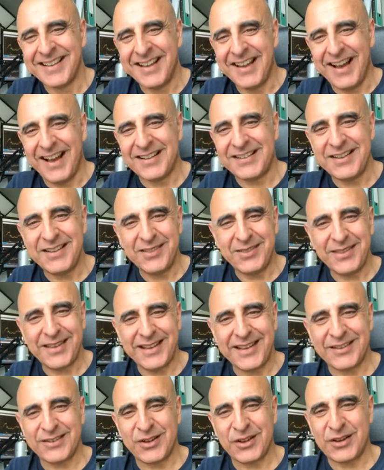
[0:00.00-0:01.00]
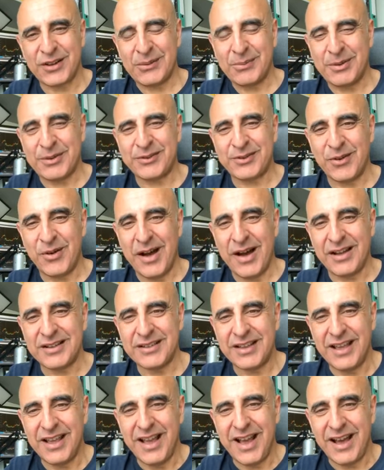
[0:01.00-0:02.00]
I didn't think it's going to be so hard.
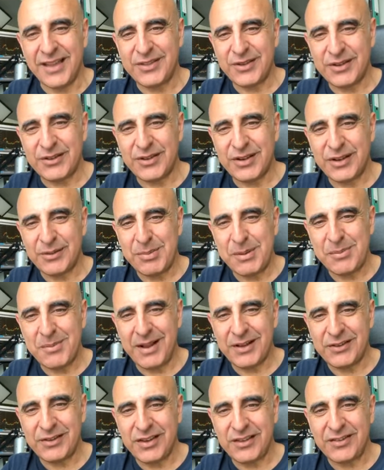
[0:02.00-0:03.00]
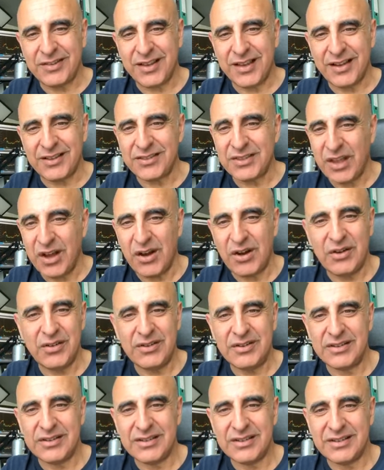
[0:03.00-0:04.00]
I thought it's going to be much easier.
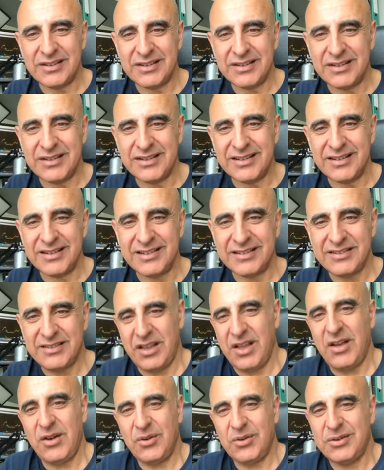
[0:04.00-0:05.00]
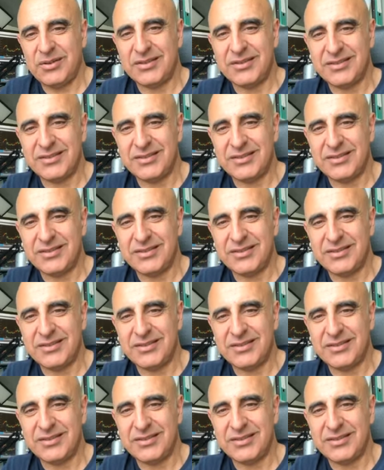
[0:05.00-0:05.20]
No. No.